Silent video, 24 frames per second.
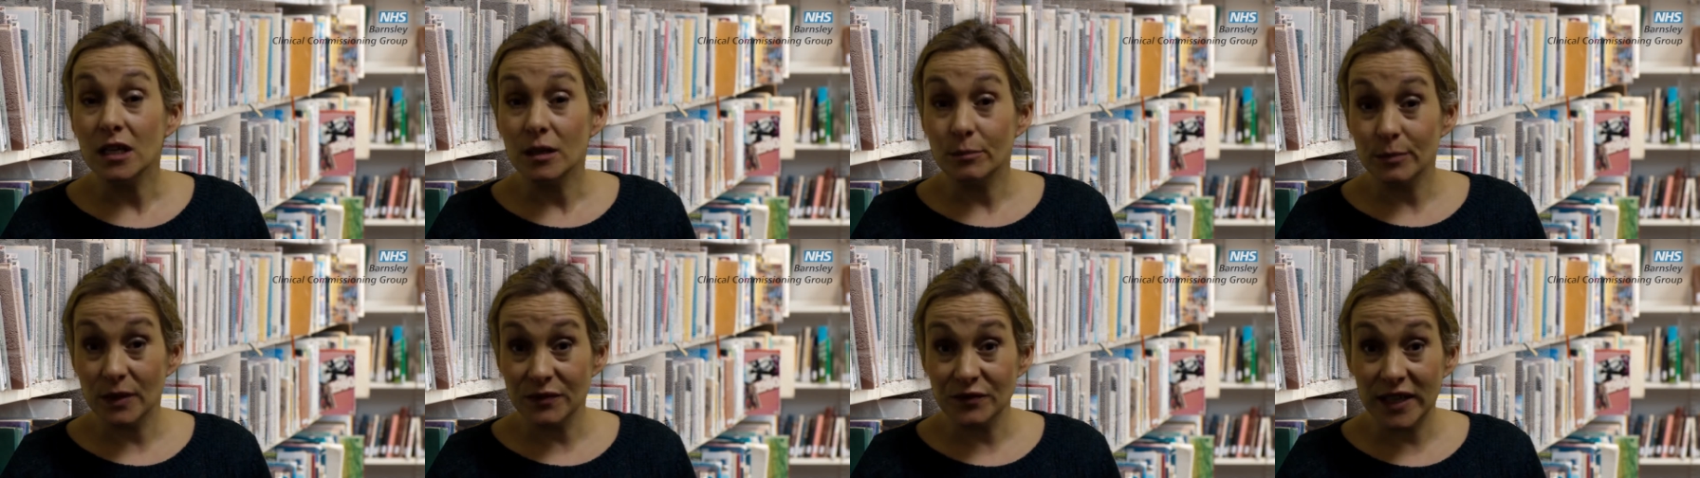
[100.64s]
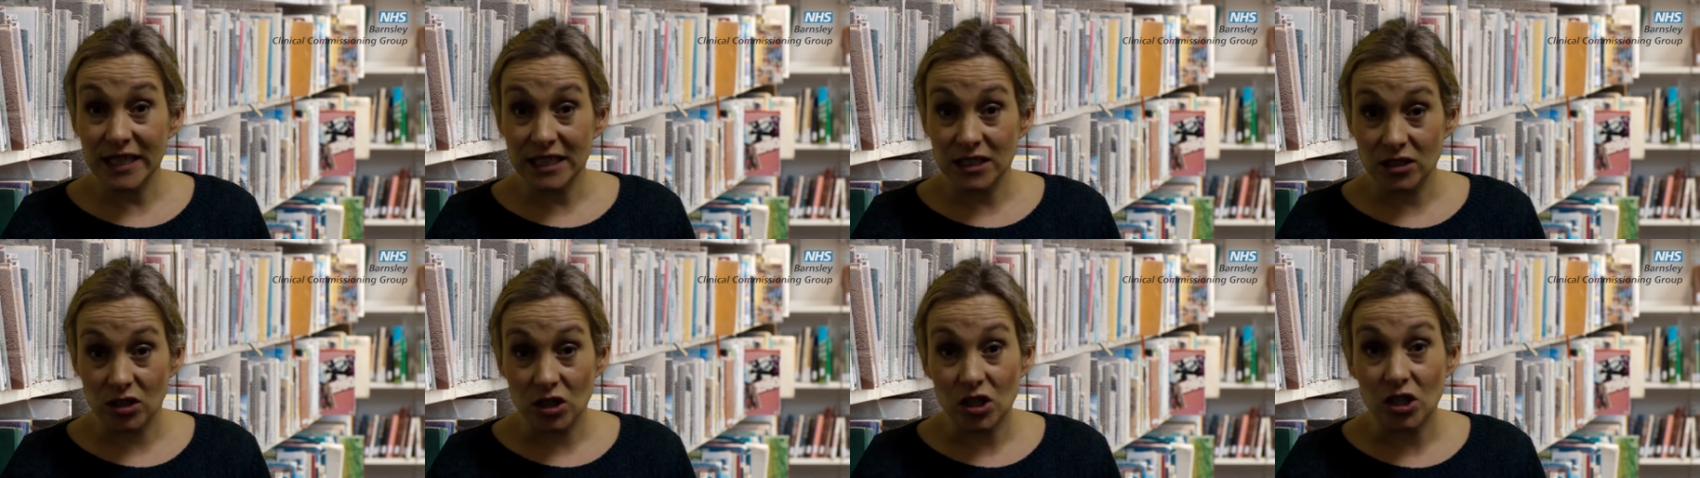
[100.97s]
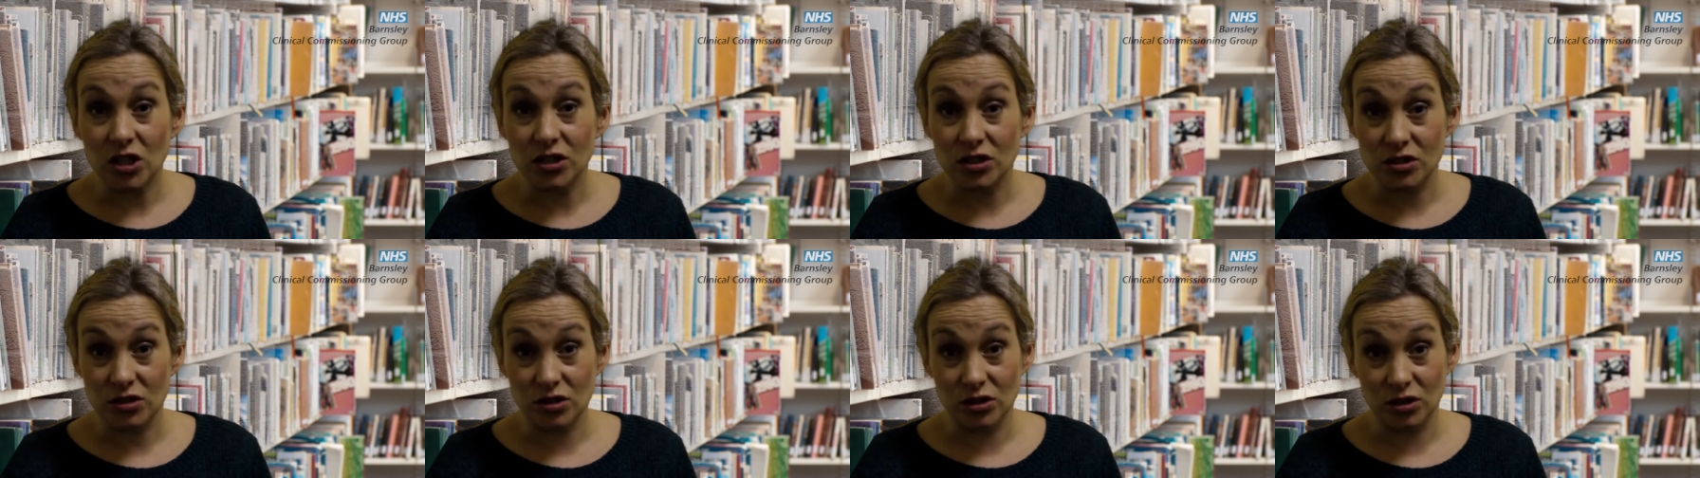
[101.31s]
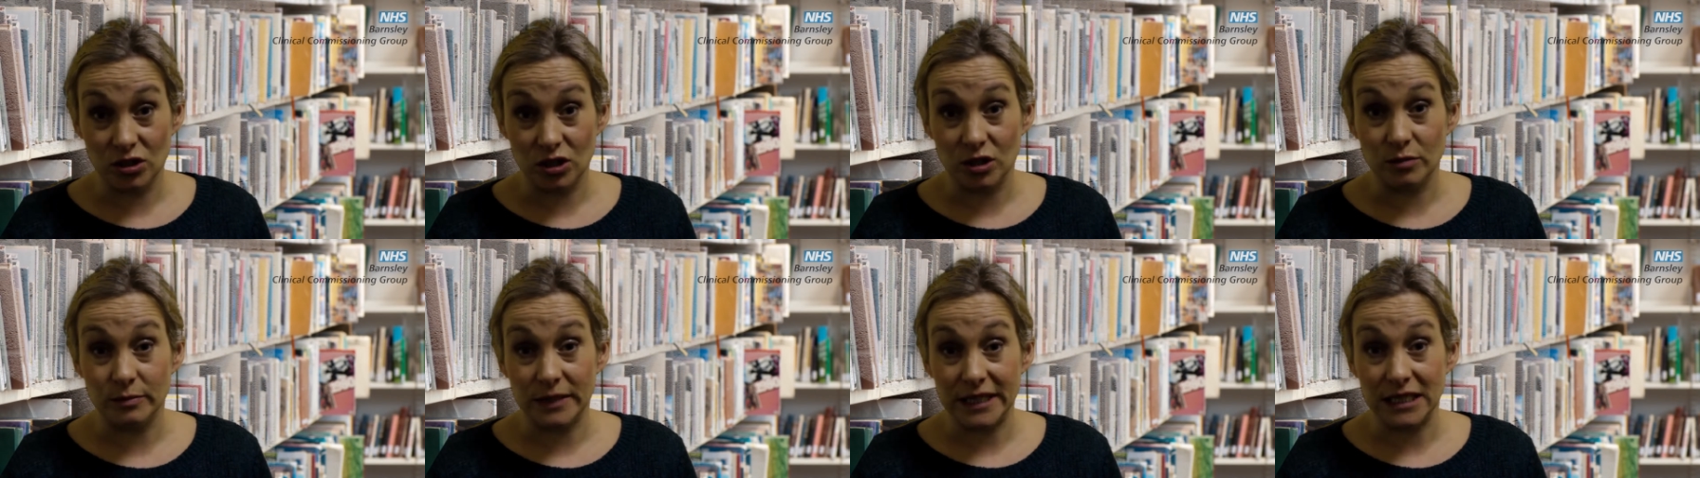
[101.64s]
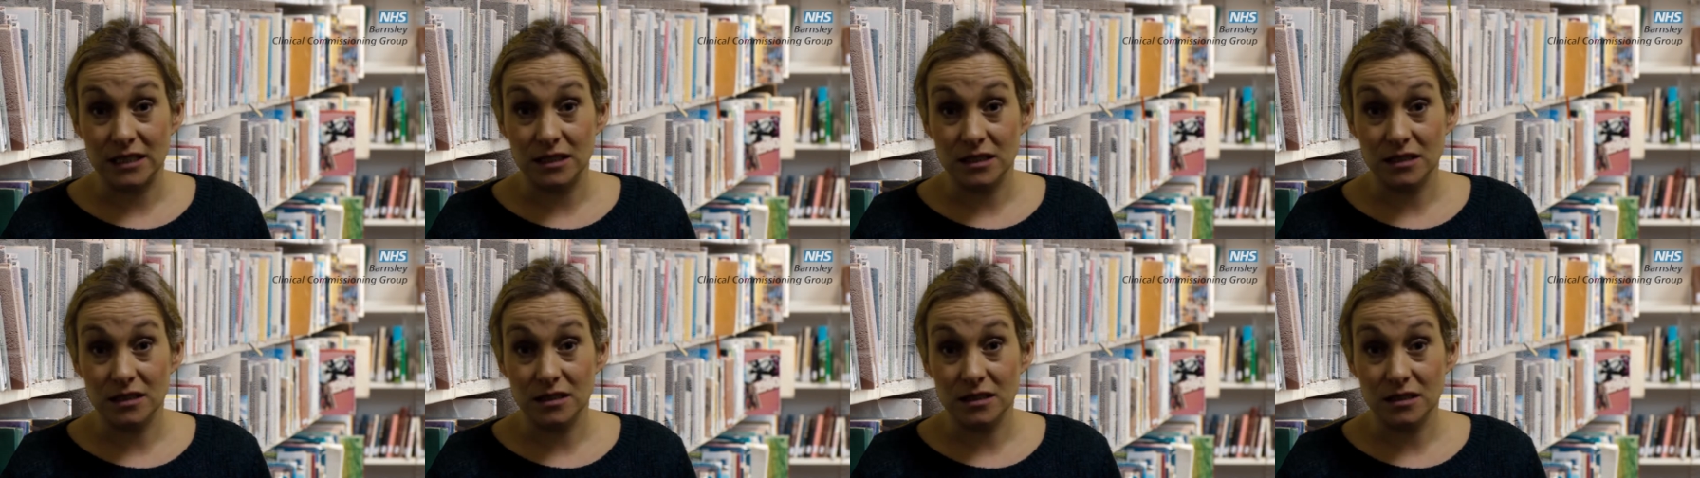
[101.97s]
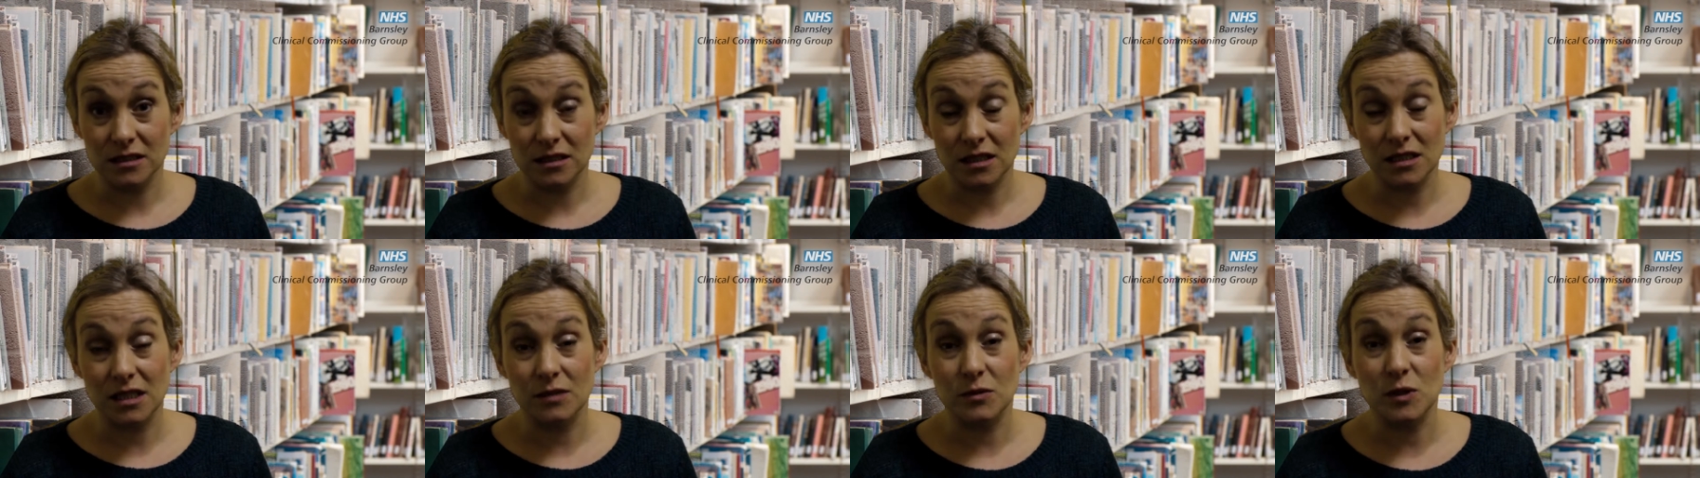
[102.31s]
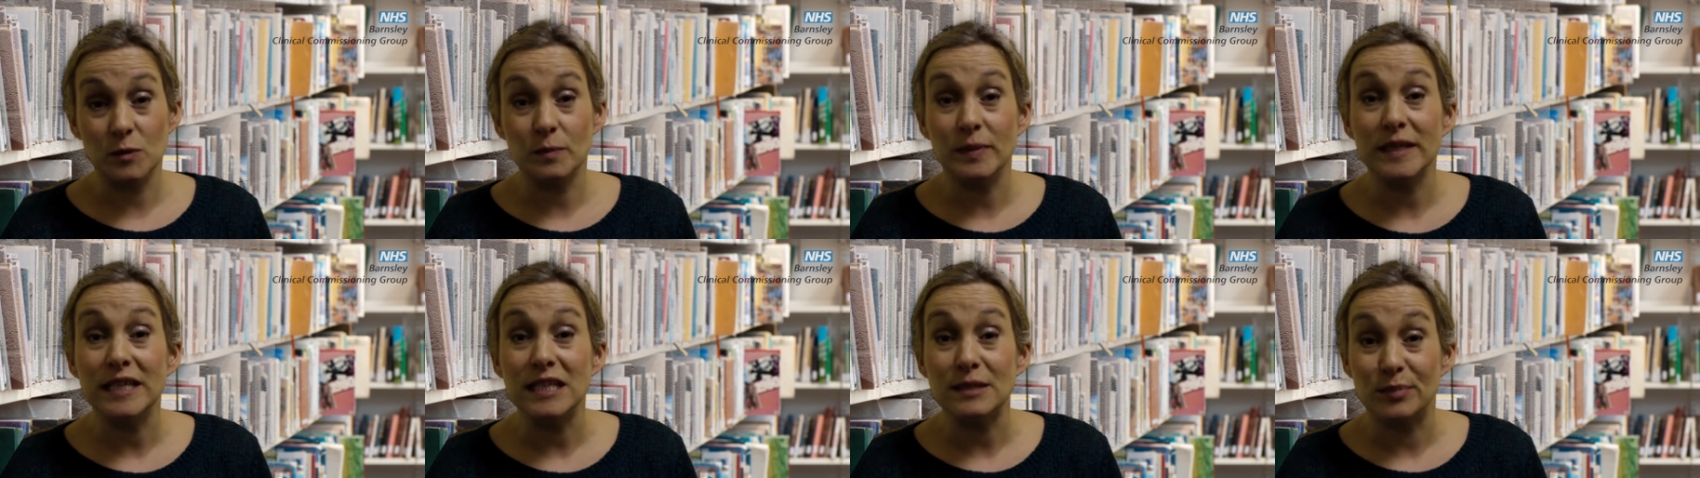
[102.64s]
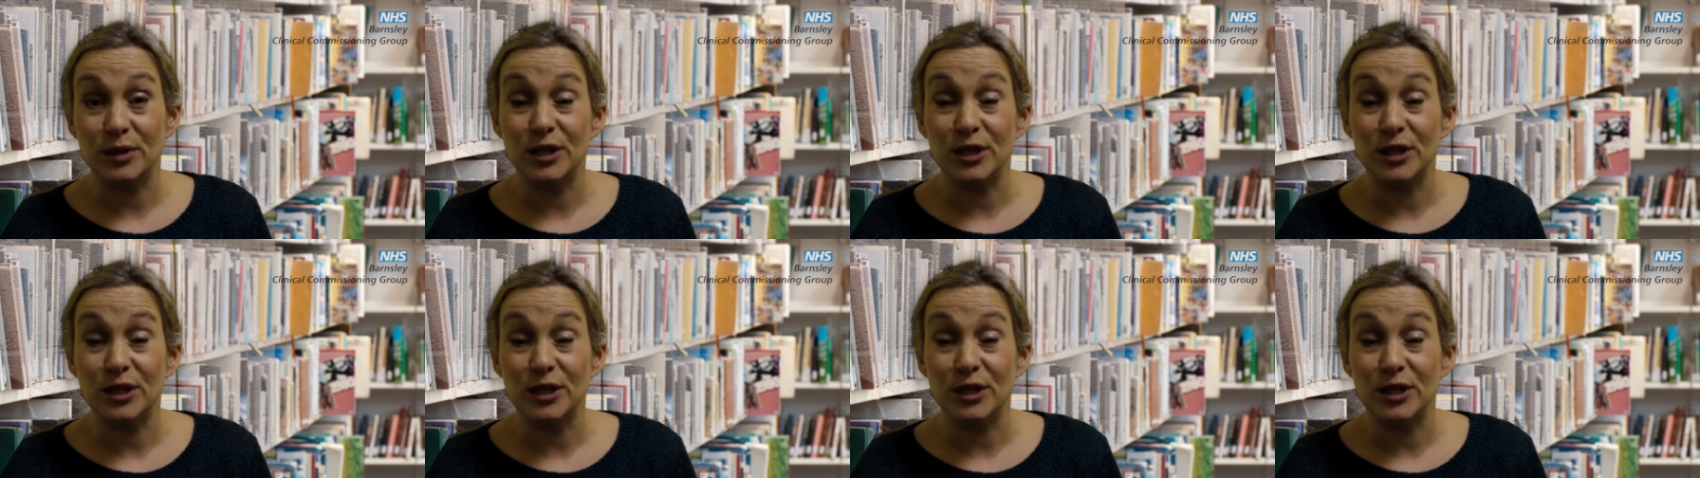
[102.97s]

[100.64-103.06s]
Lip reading: My friend Lorna took me, because it was Pete's